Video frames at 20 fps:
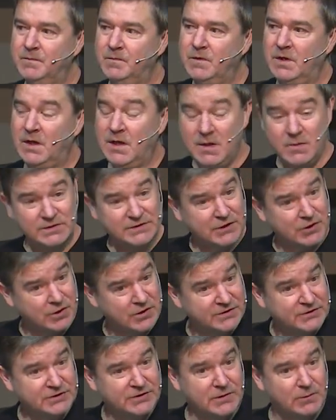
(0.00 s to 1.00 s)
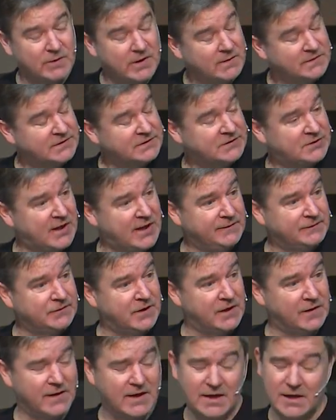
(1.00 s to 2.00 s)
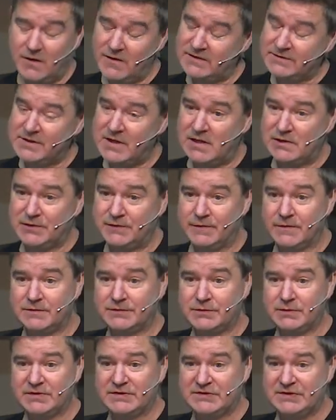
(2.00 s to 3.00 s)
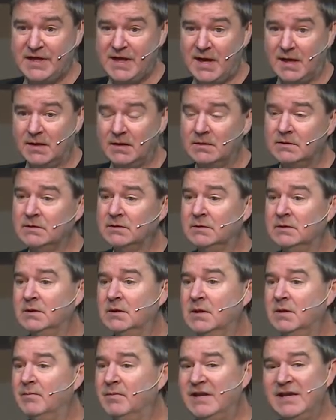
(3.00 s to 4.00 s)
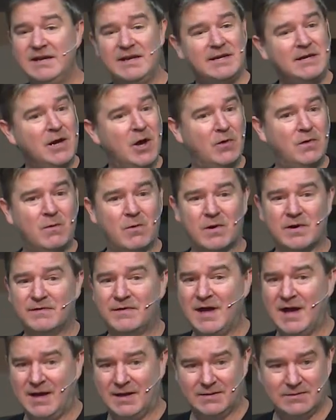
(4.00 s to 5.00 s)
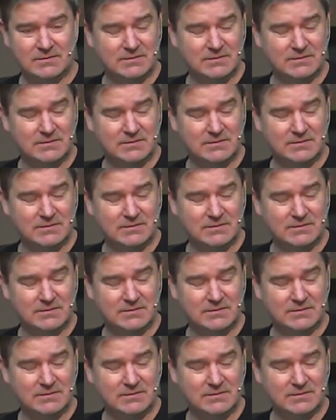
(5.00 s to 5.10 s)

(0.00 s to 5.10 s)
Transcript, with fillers: He was a Christian when he was a slave trader. I know that's controversial to say, but he didn't know the Word of God.